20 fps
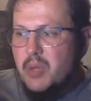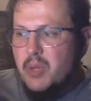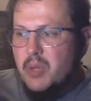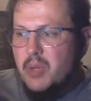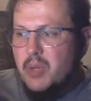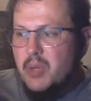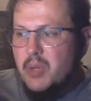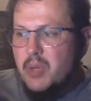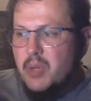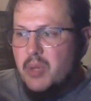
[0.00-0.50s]

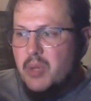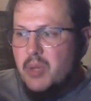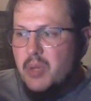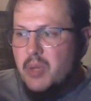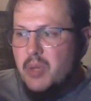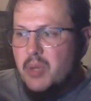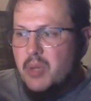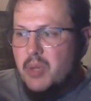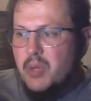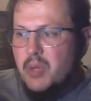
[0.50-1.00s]
And they draft
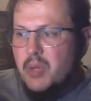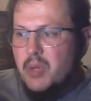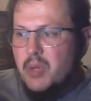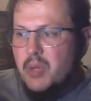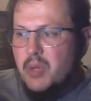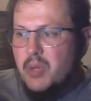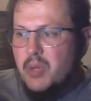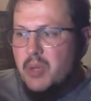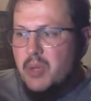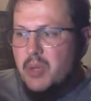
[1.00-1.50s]
guys who have
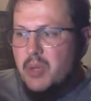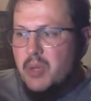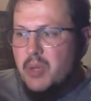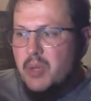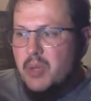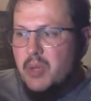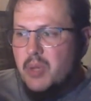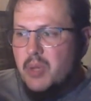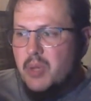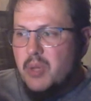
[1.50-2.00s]
fantastic
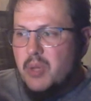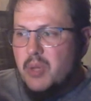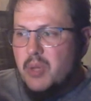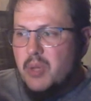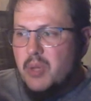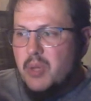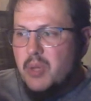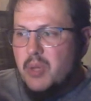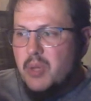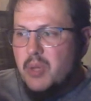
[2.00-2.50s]
stuff
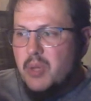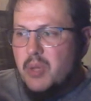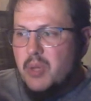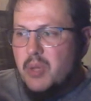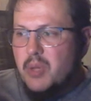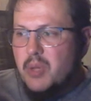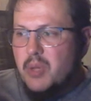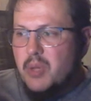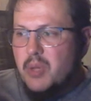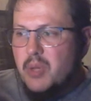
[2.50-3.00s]
and help them
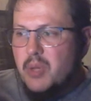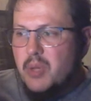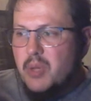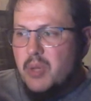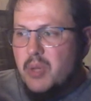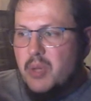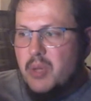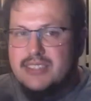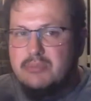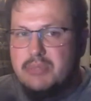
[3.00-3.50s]
find control.
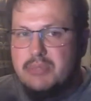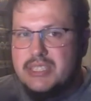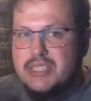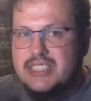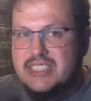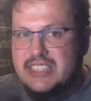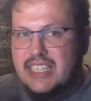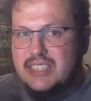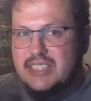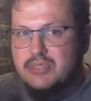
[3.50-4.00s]
It hasn't been
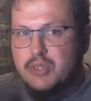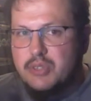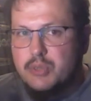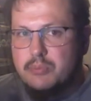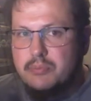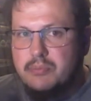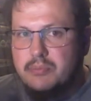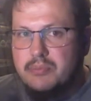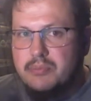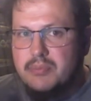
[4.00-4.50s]

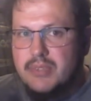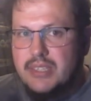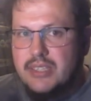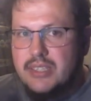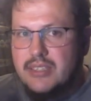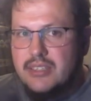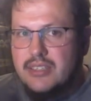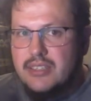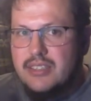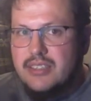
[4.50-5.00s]
successful.
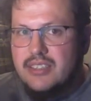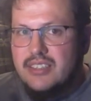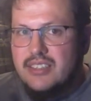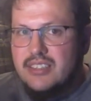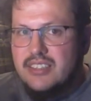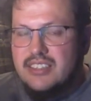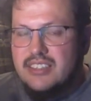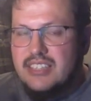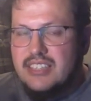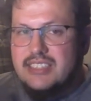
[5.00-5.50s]

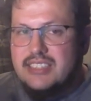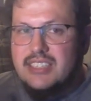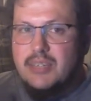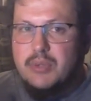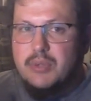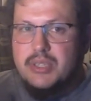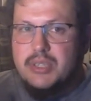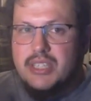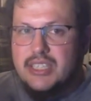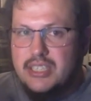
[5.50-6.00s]
That's
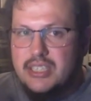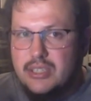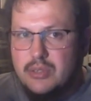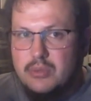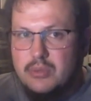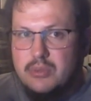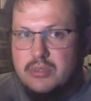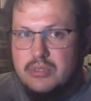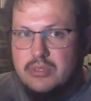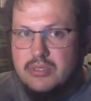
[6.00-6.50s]
not what they do.
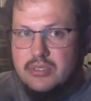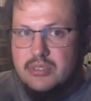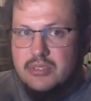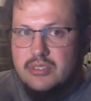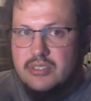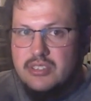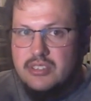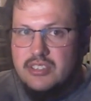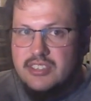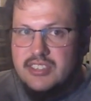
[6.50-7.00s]

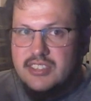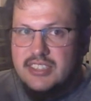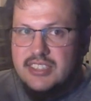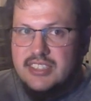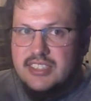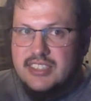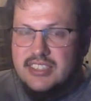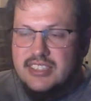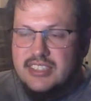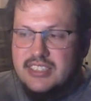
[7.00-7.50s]

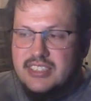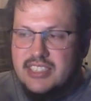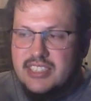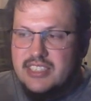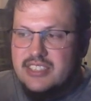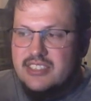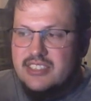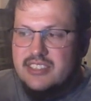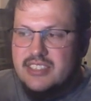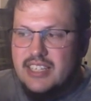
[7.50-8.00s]

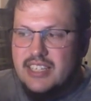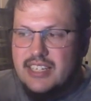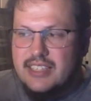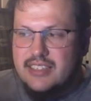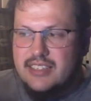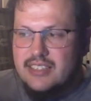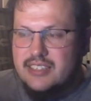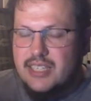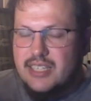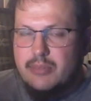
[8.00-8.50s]
This is
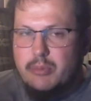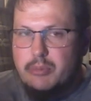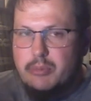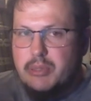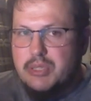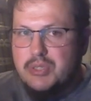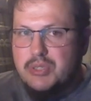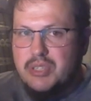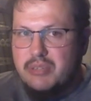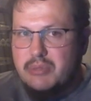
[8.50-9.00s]
not the type of
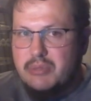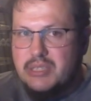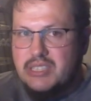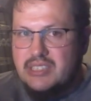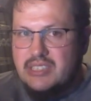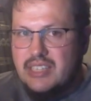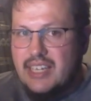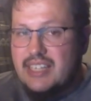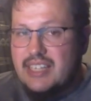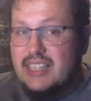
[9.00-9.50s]
pitcher they've been
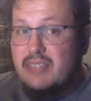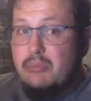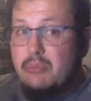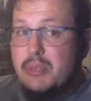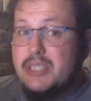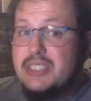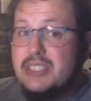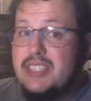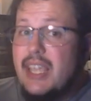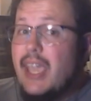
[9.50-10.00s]
successful. And they've
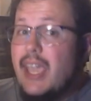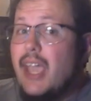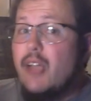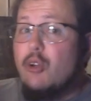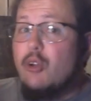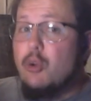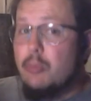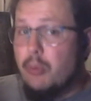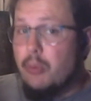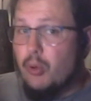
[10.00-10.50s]
been
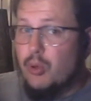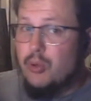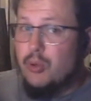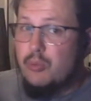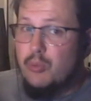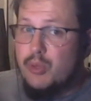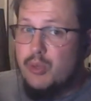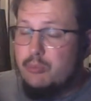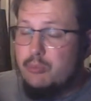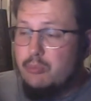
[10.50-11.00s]
terrible
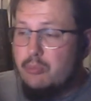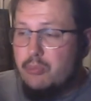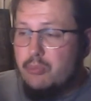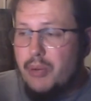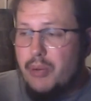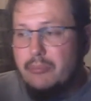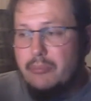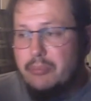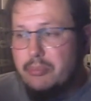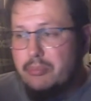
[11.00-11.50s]
with
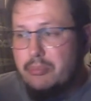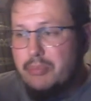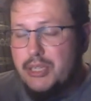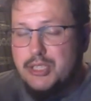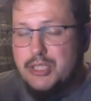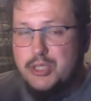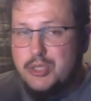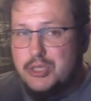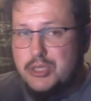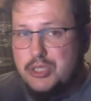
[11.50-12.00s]
prep
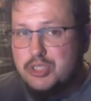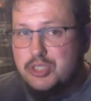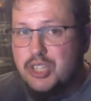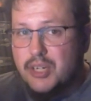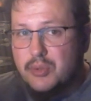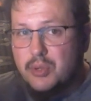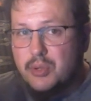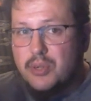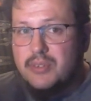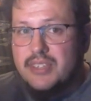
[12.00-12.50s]
pitchers in
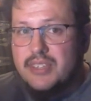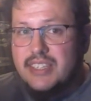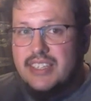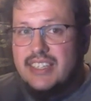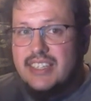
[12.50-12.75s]
general.